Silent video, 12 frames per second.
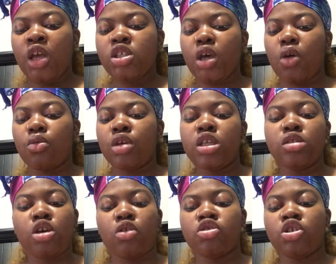So
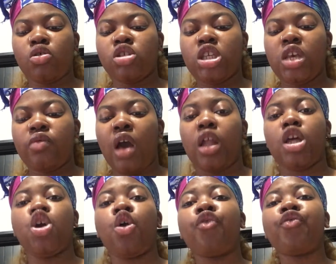Steve called
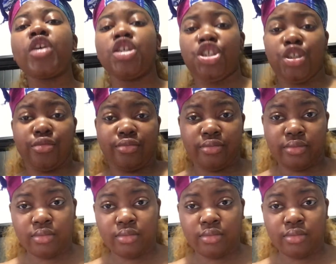it go fishing.